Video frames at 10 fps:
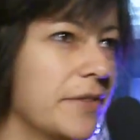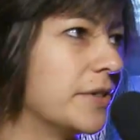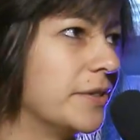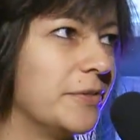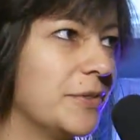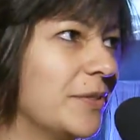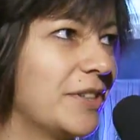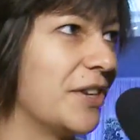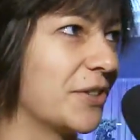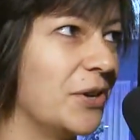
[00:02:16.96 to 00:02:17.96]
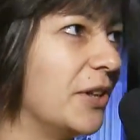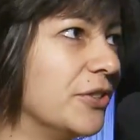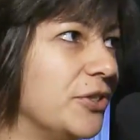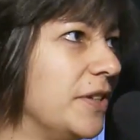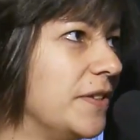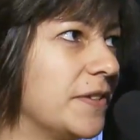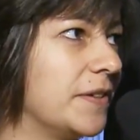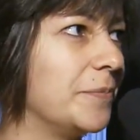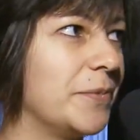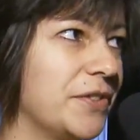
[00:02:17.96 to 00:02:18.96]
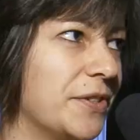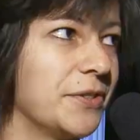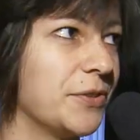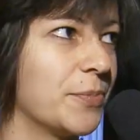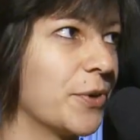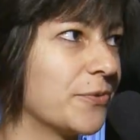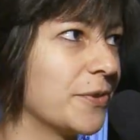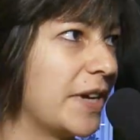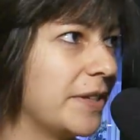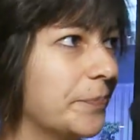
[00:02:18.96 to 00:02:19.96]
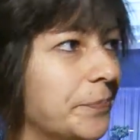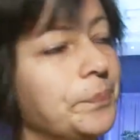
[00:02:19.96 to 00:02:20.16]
other technologies? Um, is there support for that?